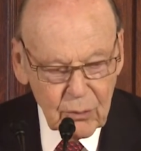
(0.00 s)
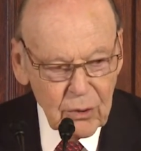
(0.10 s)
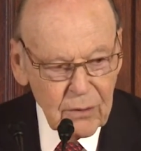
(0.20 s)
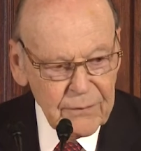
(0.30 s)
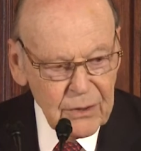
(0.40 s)

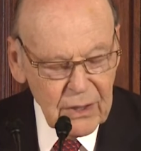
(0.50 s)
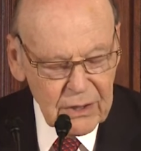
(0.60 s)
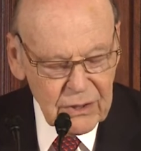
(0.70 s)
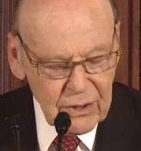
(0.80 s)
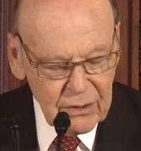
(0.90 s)
world for the
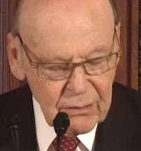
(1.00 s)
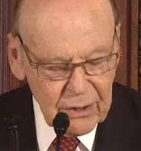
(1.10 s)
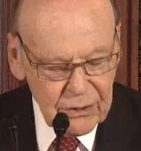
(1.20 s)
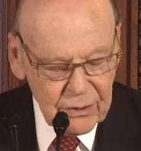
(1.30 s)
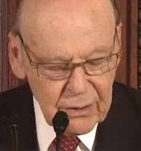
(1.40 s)
next
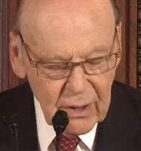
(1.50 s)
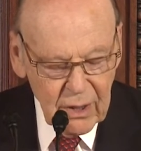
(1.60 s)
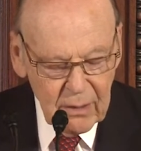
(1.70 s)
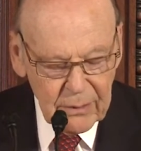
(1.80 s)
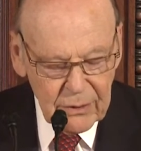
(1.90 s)
generation,
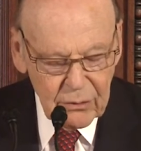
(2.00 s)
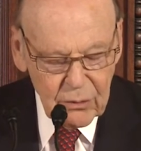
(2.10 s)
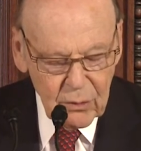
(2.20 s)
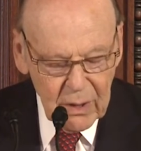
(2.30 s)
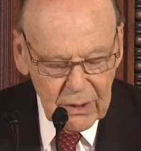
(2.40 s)
but don't
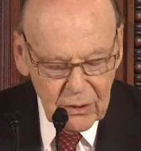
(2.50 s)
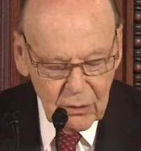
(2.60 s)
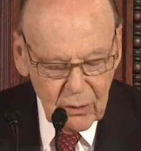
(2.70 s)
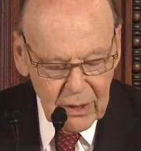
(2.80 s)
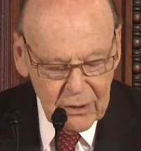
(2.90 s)
quite
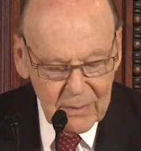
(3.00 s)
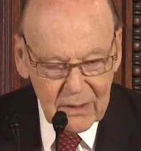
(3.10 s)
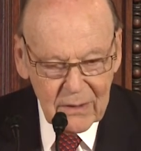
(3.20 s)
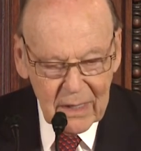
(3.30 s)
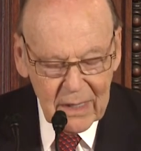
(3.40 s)
know how to
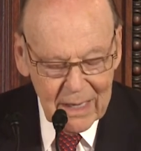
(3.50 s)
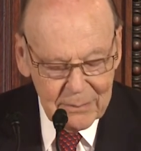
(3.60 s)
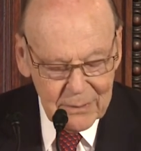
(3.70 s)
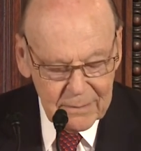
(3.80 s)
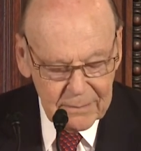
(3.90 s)
make that
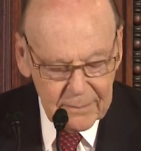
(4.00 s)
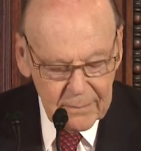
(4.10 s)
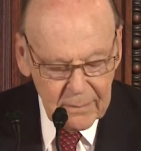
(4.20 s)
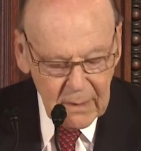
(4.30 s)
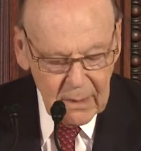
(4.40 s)
happen.
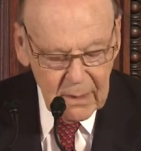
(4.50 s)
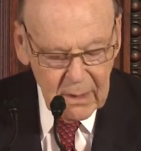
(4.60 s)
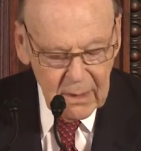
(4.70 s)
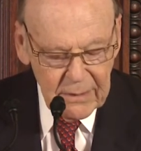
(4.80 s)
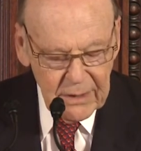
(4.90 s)

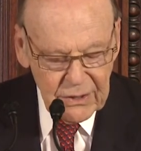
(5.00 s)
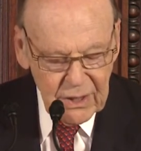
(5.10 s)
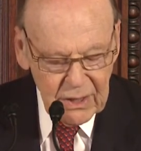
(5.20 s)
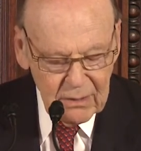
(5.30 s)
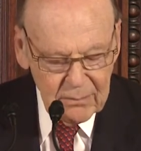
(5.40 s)
This
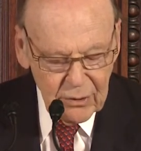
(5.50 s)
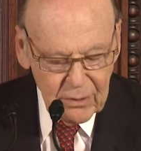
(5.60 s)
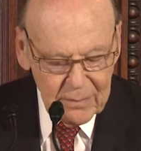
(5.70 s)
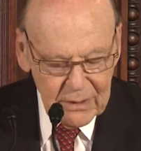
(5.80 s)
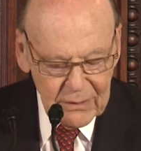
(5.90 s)
thinking brought
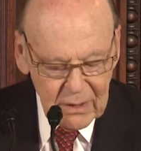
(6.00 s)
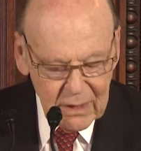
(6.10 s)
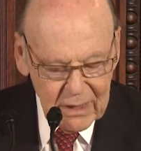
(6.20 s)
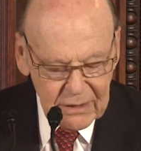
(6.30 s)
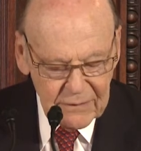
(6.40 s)
about the
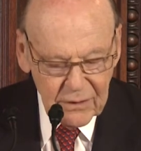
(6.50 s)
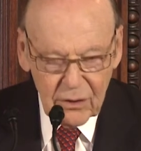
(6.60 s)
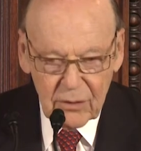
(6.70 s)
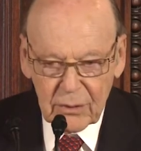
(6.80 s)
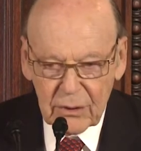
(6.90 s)
Alliance for
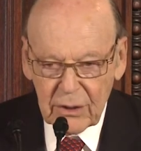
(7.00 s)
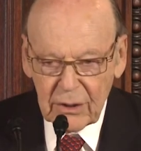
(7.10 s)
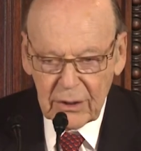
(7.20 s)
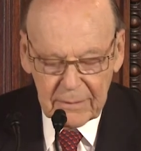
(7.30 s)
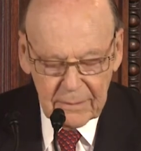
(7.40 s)
Global
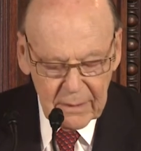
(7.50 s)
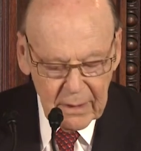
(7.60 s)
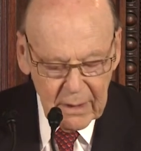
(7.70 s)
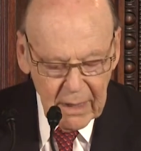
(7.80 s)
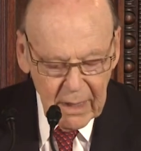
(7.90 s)
Good.
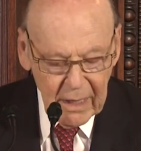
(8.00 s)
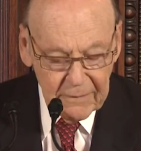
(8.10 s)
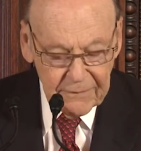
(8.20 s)
At